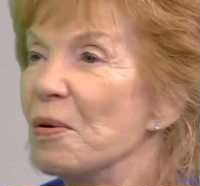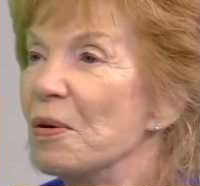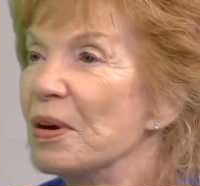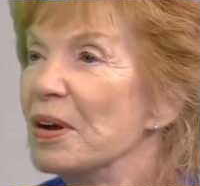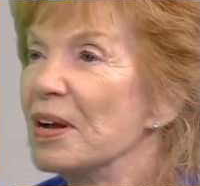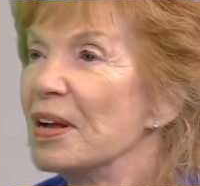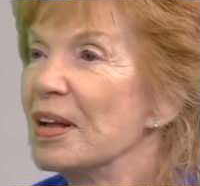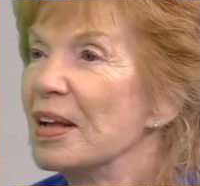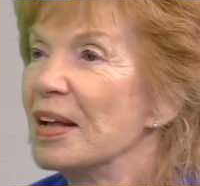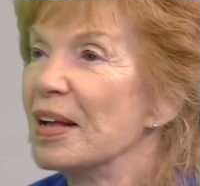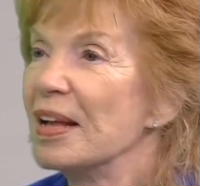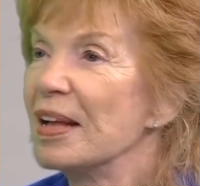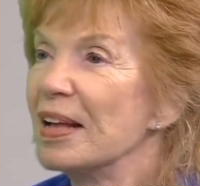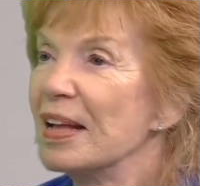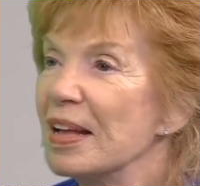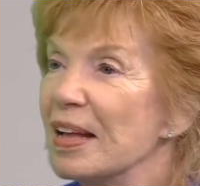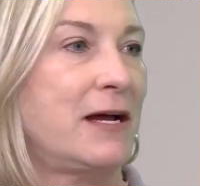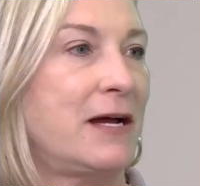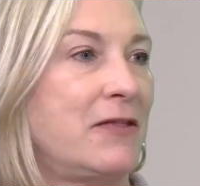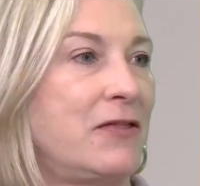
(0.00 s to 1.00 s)

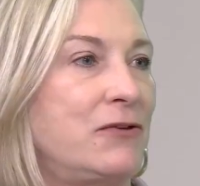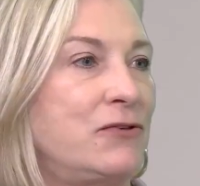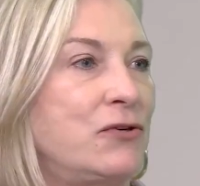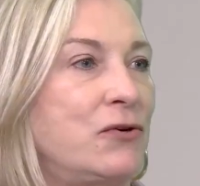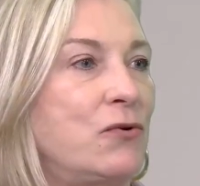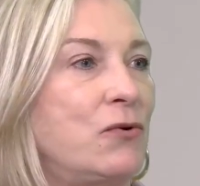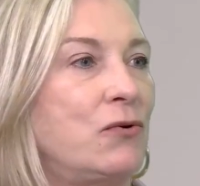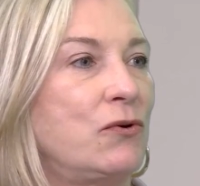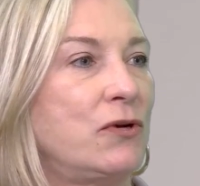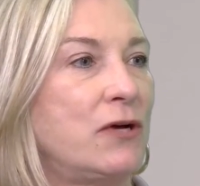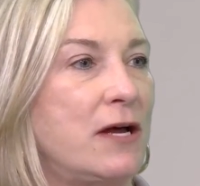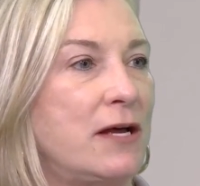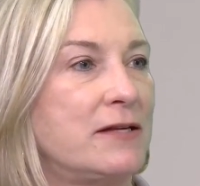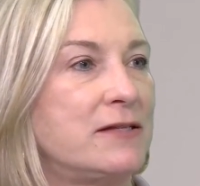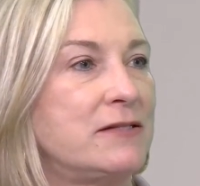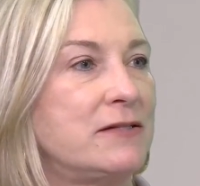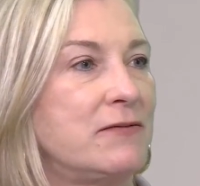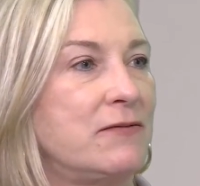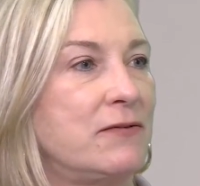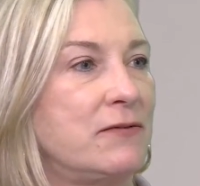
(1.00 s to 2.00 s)
So the total
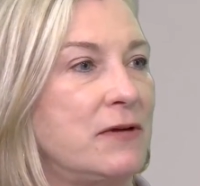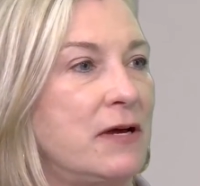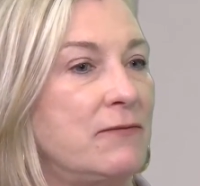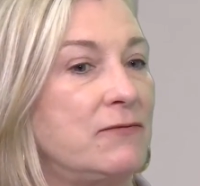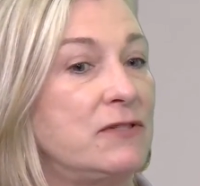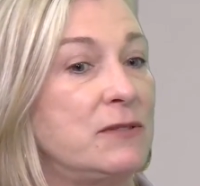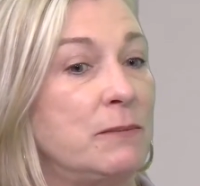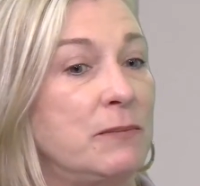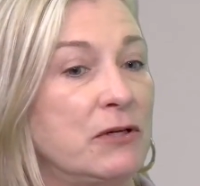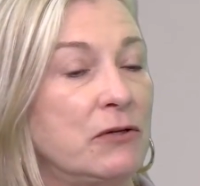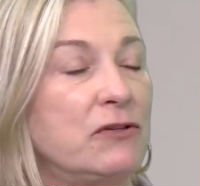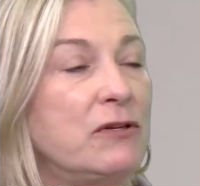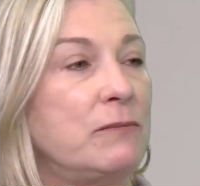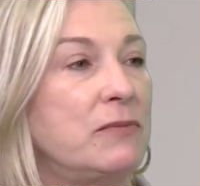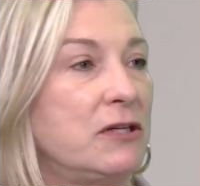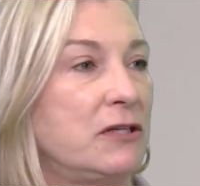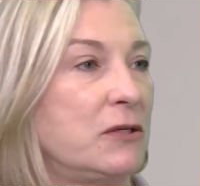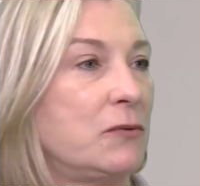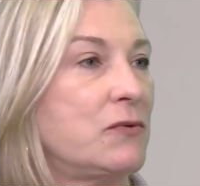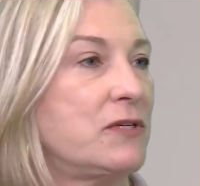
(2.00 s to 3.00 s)
cost to build the
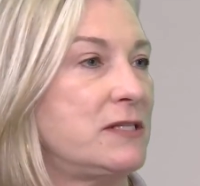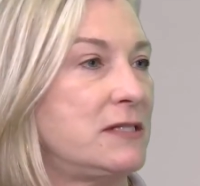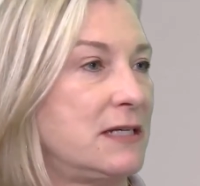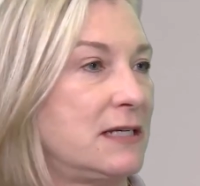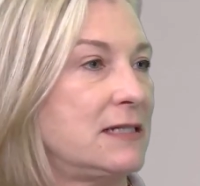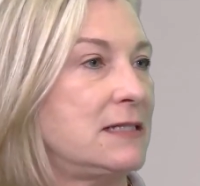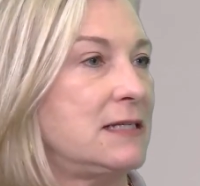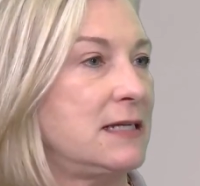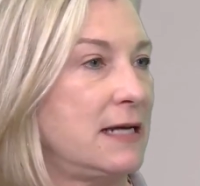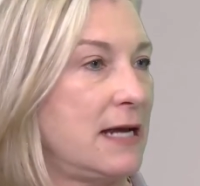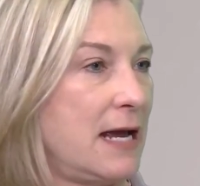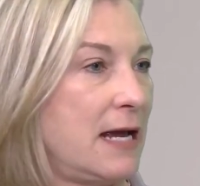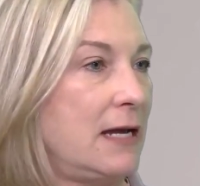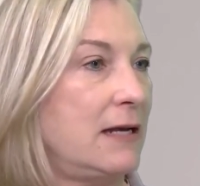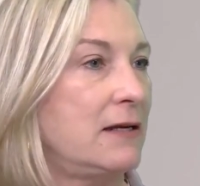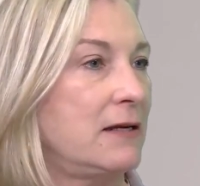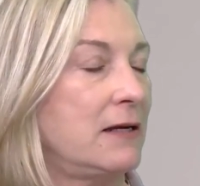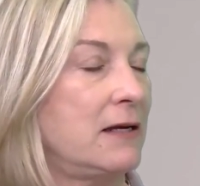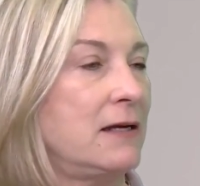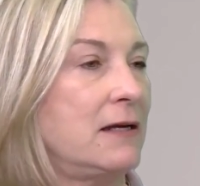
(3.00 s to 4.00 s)
building was $68.